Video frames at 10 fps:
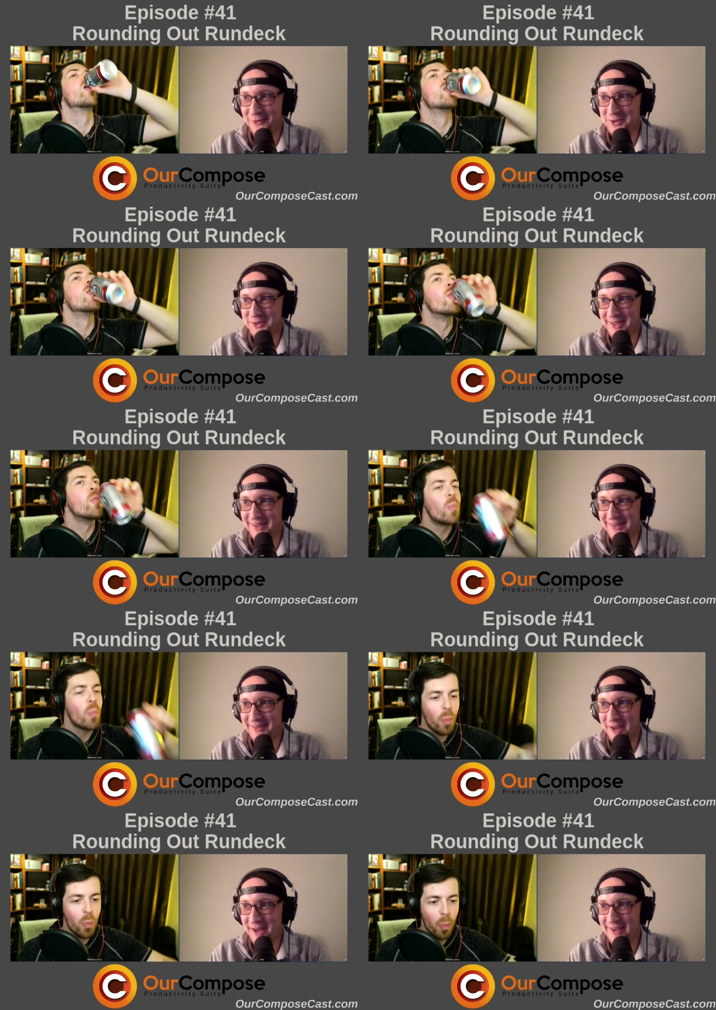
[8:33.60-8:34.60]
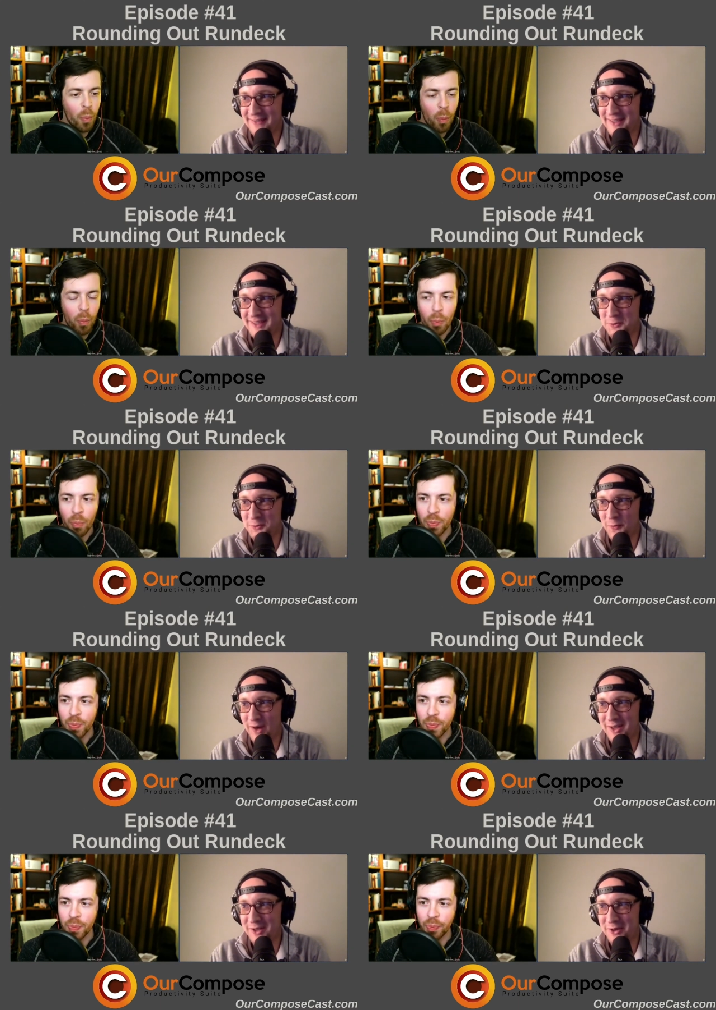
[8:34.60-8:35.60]
Speaker 1: one here we have is
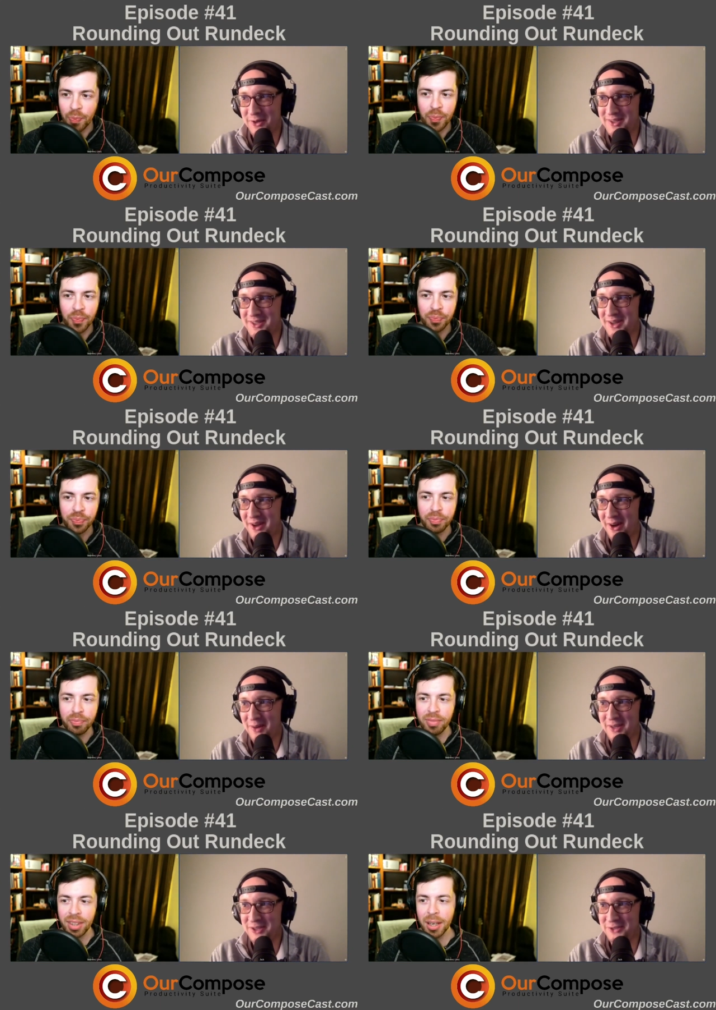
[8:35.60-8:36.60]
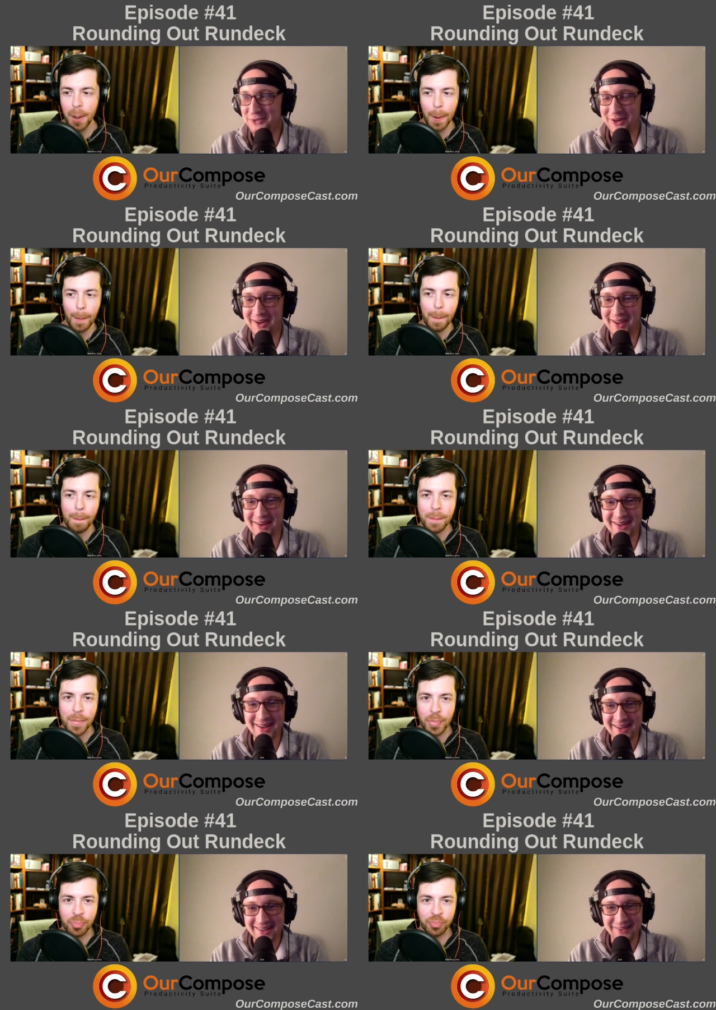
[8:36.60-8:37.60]
why do you call this an automation front end?
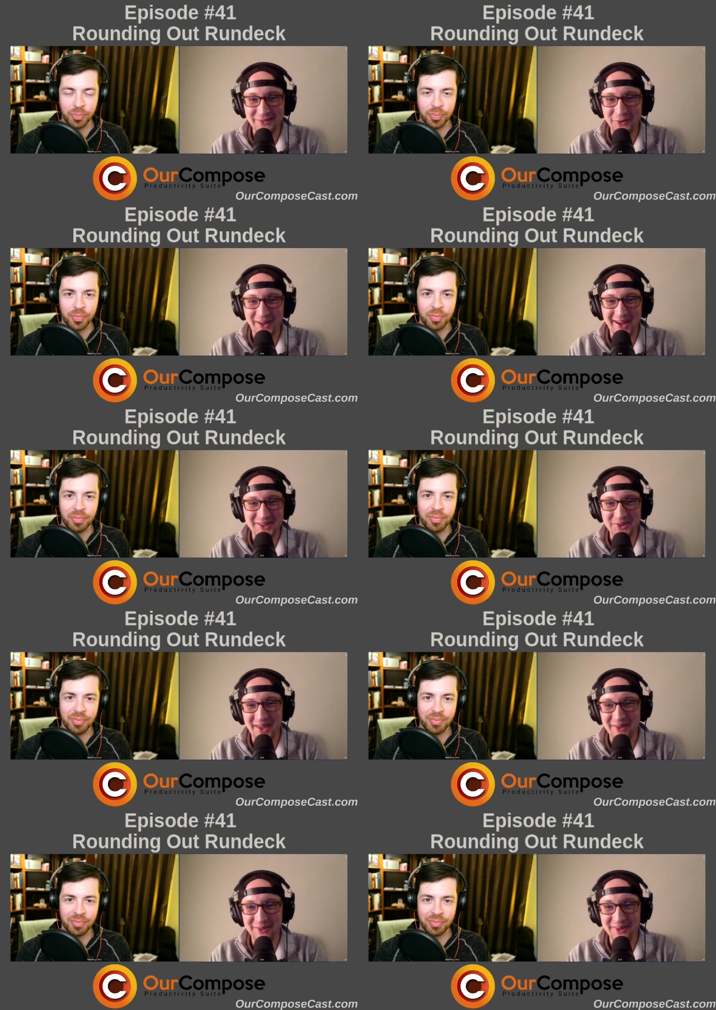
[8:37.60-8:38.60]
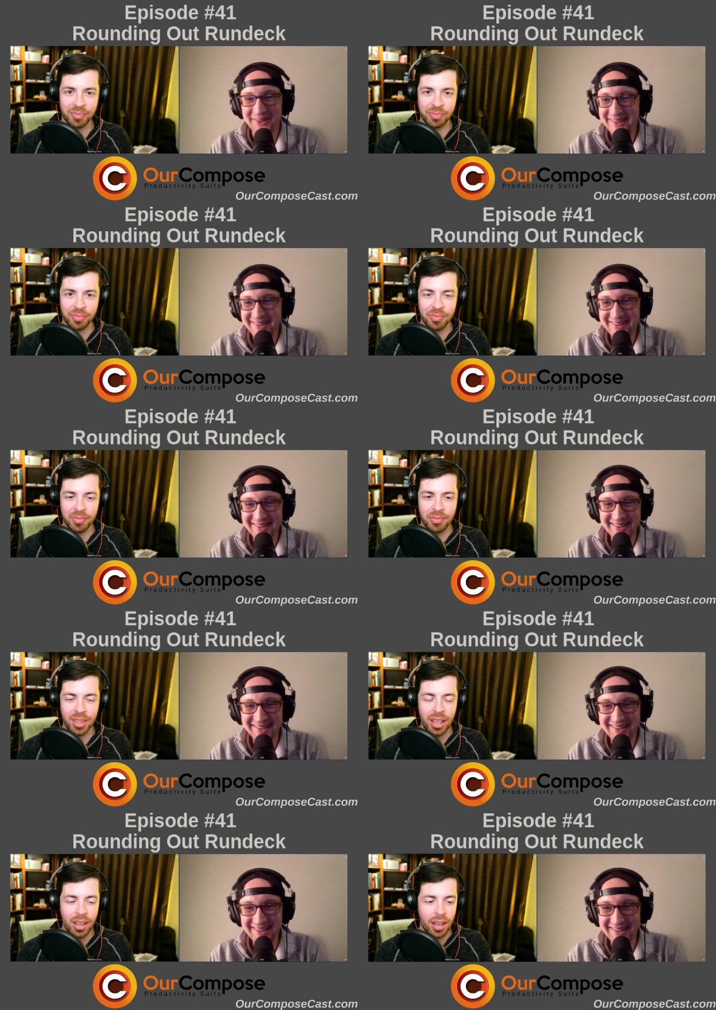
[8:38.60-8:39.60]
If you want to answer that one.
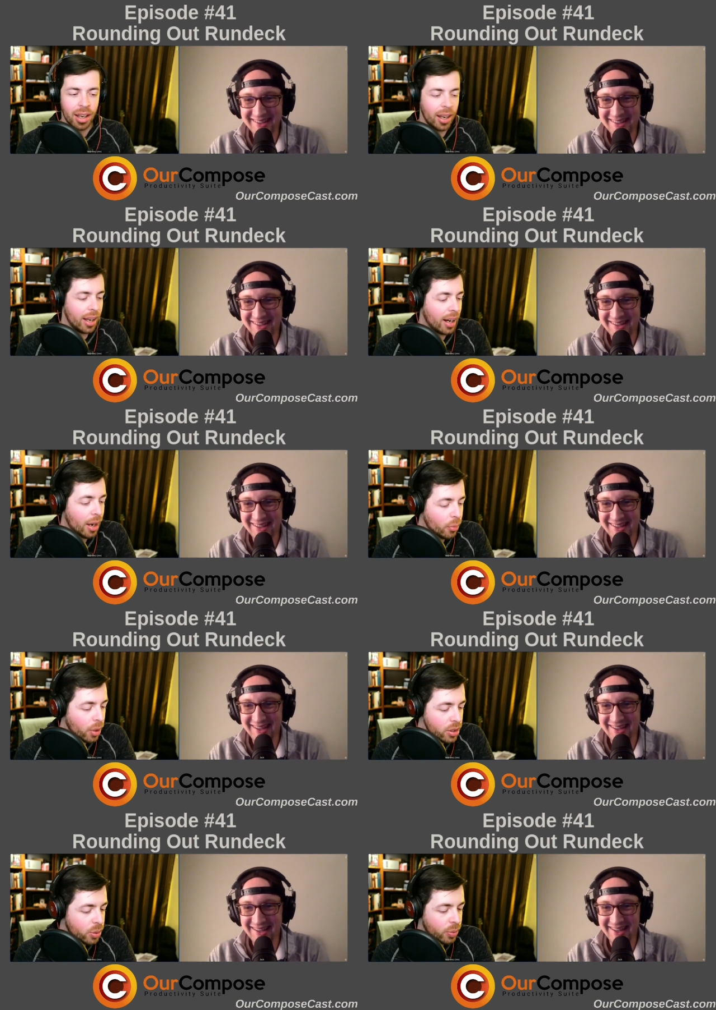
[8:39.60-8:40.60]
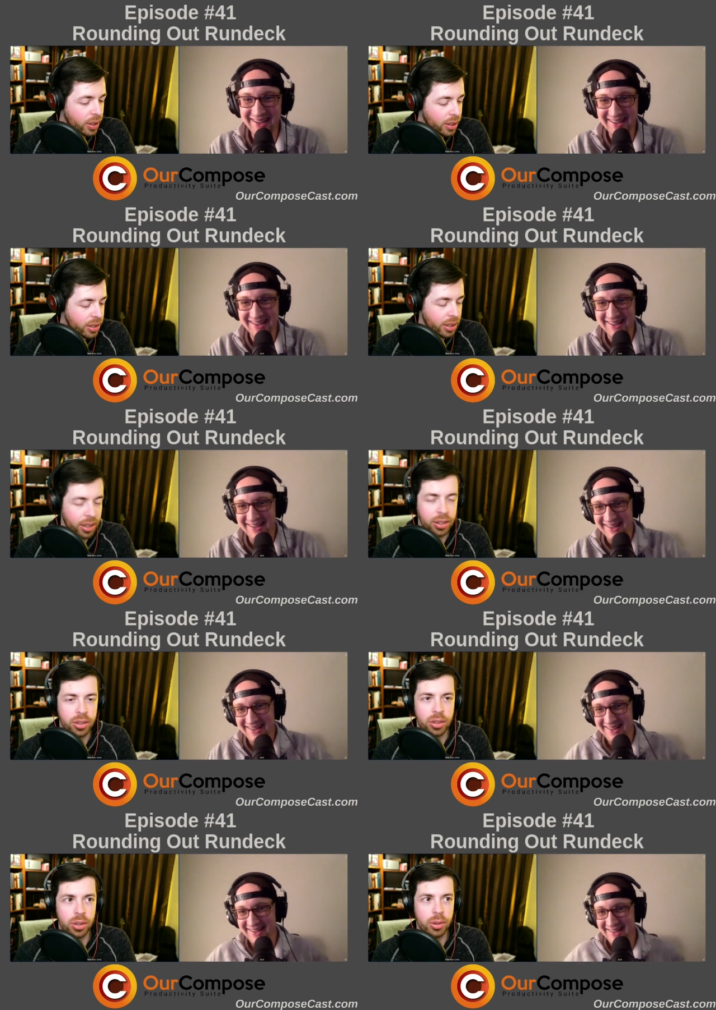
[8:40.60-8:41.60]
Speaker 2: And I was re-listening
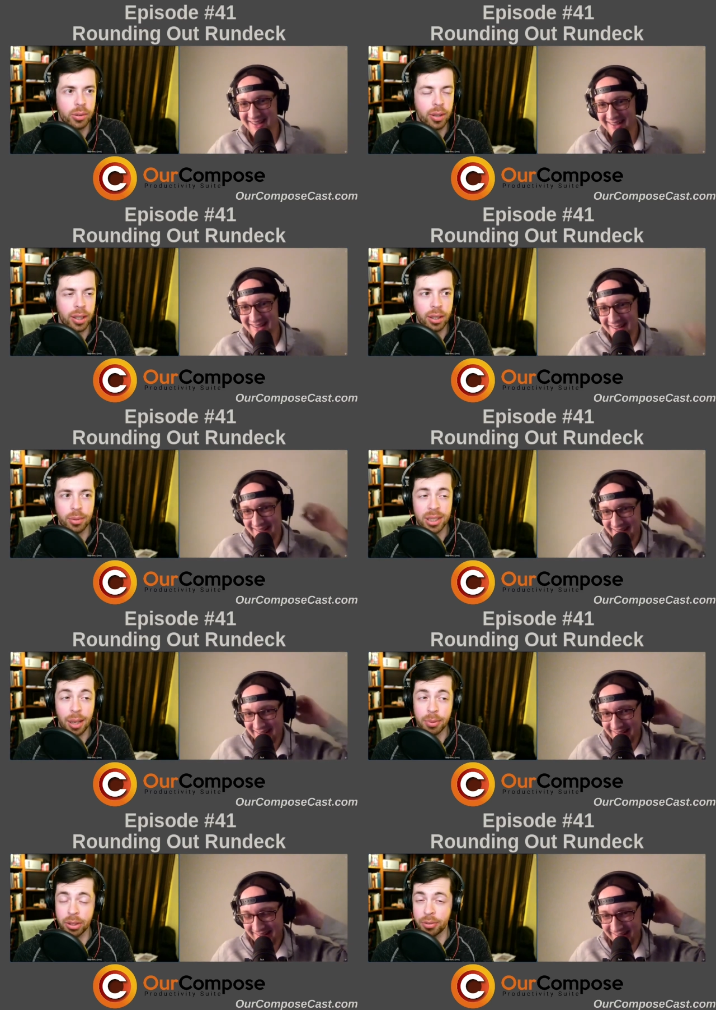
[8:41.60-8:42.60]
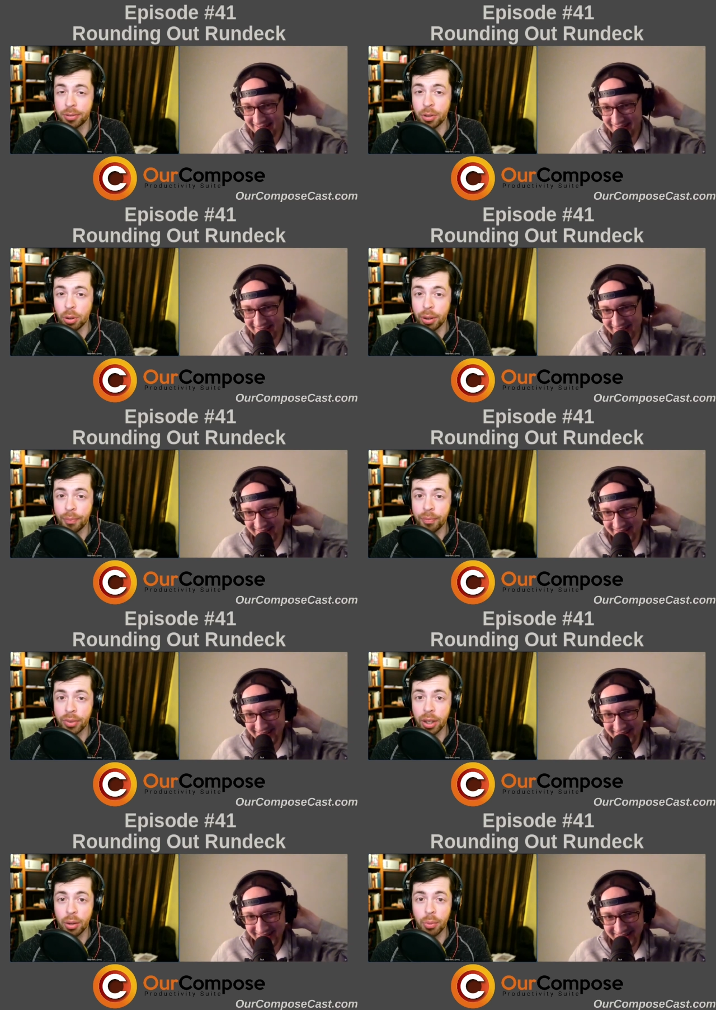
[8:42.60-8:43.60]
to I think it was episode four
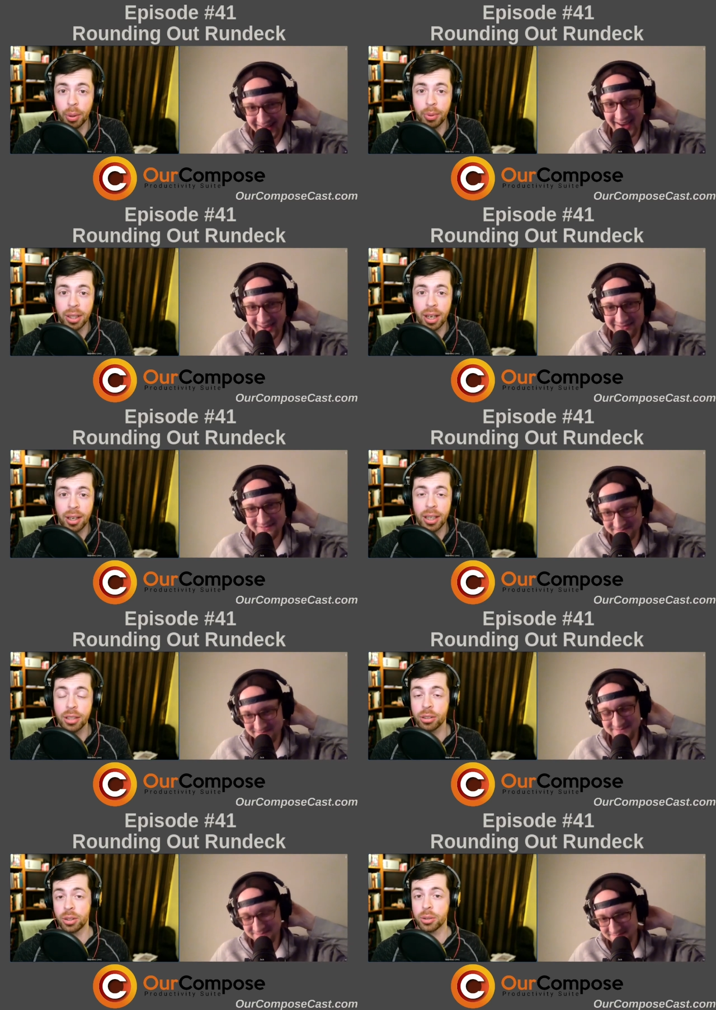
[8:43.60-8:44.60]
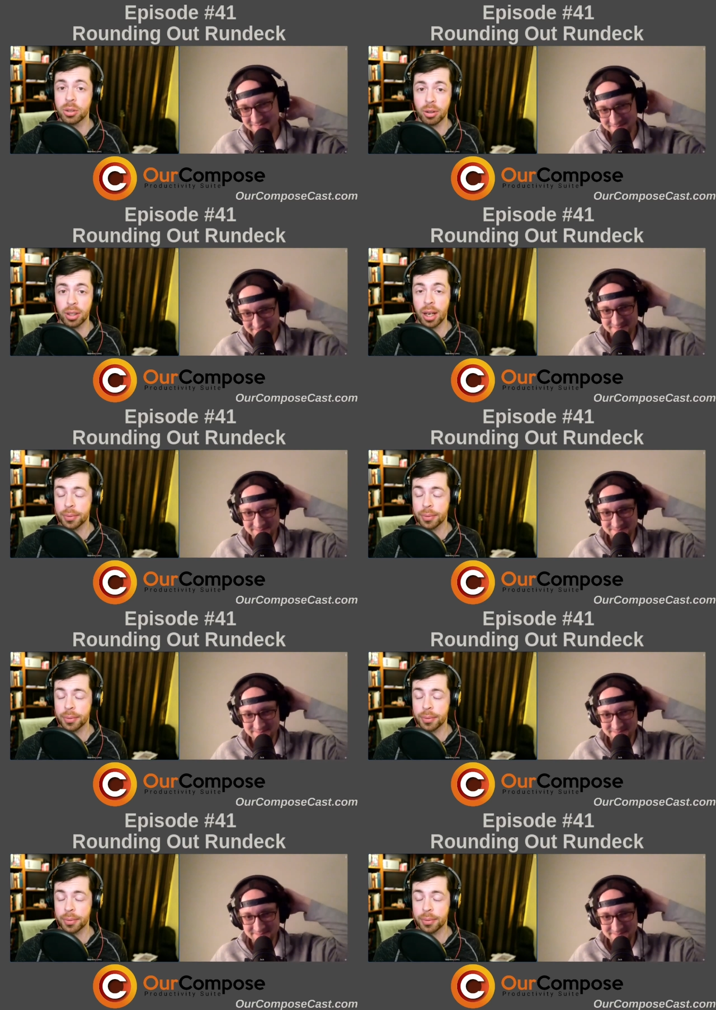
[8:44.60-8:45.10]
uh, where we yeah. kind of introduced Deck